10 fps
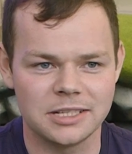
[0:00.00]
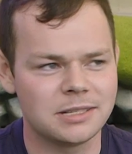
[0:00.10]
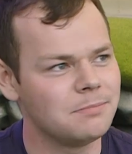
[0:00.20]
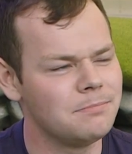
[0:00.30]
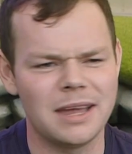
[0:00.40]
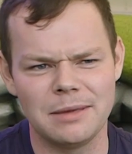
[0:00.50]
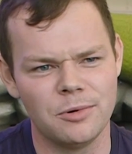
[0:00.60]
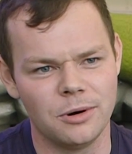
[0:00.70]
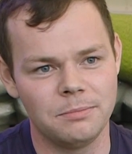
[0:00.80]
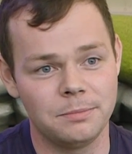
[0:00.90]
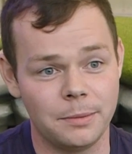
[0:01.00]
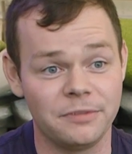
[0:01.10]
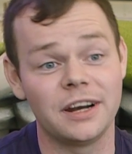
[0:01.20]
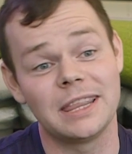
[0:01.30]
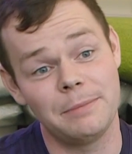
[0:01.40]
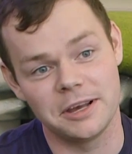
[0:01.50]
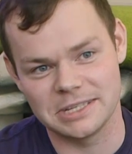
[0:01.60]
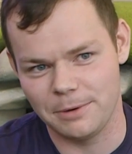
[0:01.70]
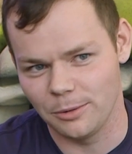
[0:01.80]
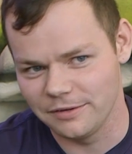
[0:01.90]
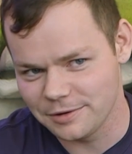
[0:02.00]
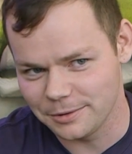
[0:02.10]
and many more, provided they pass the poll, of